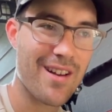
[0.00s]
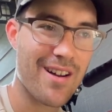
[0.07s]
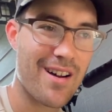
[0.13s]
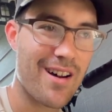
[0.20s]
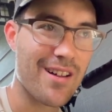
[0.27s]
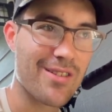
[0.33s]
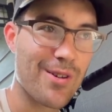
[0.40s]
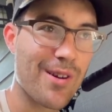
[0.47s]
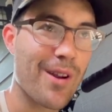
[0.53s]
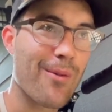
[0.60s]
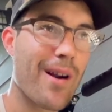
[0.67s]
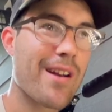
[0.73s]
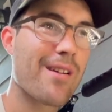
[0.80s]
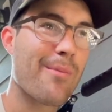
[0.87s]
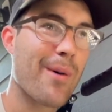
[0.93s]
uh, look at
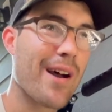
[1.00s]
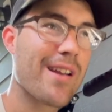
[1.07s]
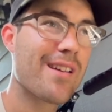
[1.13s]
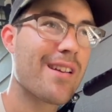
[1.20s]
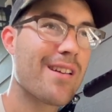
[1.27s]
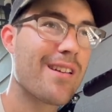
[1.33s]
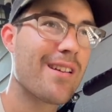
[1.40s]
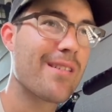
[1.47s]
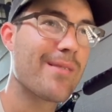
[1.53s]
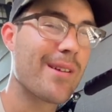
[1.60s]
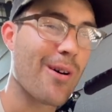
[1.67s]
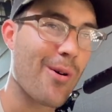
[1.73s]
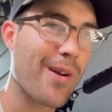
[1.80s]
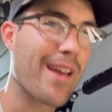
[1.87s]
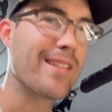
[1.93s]
riding a bike, I mean,
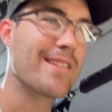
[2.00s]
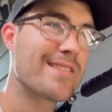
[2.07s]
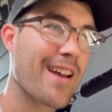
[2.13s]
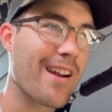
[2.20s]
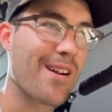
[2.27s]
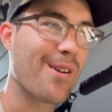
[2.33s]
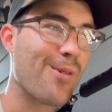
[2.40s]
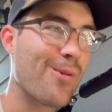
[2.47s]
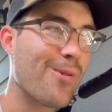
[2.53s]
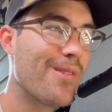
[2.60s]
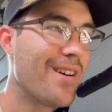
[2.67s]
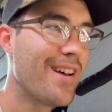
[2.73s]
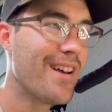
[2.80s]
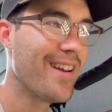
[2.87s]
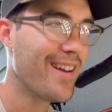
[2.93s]
okay, that's kind of
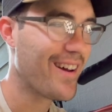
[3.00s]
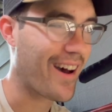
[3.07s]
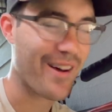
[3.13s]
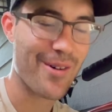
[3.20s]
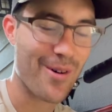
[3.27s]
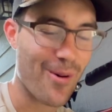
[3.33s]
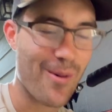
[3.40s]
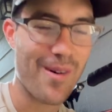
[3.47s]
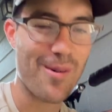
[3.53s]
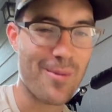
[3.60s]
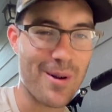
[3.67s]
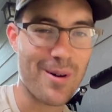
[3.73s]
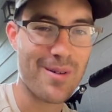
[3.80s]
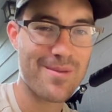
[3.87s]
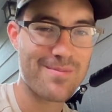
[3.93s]
cool. I don't know what
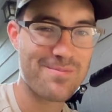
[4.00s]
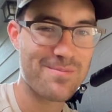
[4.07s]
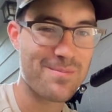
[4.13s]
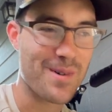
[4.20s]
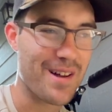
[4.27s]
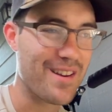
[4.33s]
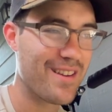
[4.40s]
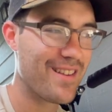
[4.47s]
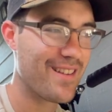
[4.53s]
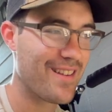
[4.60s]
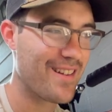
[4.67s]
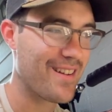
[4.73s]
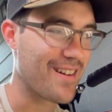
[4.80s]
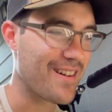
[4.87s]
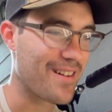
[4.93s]
will, but
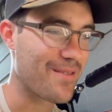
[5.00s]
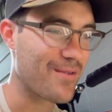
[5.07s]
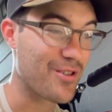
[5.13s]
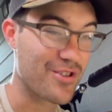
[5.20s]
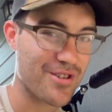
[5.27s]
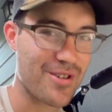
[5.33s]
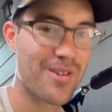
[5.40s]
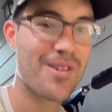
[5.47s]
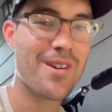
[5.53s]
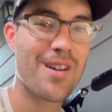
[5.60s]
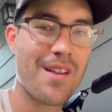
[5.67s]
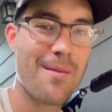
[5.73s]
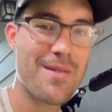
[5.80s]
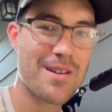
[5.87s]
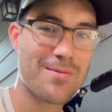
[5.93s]
uh, for sure,
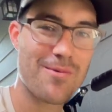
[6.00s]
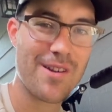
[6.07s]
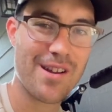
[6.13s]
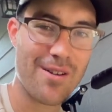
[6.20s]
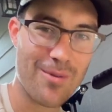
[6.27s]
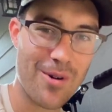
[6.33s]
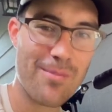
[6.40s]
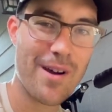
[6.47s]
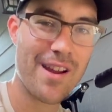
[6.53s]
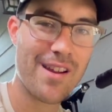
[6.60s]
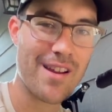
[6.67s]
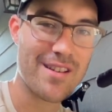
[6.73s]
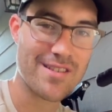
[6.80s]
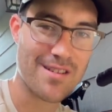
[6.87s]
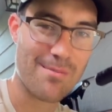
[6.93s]
that makes me want to get a road bike
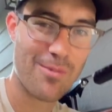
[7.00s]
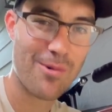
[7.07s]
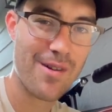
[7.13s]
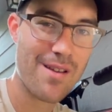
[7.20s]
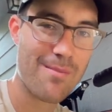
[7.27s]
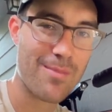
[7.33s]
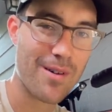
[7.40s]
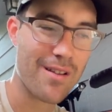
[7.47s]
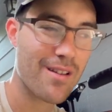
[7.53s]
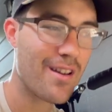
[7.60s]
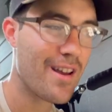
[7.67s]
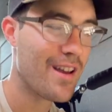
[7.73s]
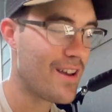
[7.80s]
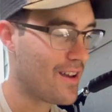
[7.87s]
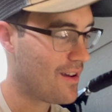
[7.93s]
at some point, but
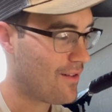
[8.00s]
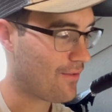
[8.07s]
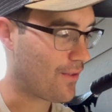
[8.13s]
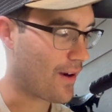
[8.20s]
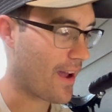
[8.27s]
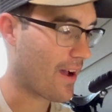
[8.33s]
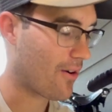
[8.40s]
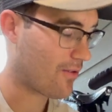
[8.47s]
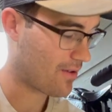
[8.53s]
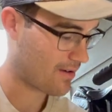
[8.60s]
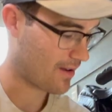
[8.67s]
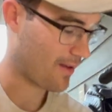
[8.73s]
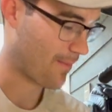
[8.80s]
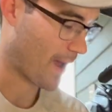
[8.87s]
for now, I'm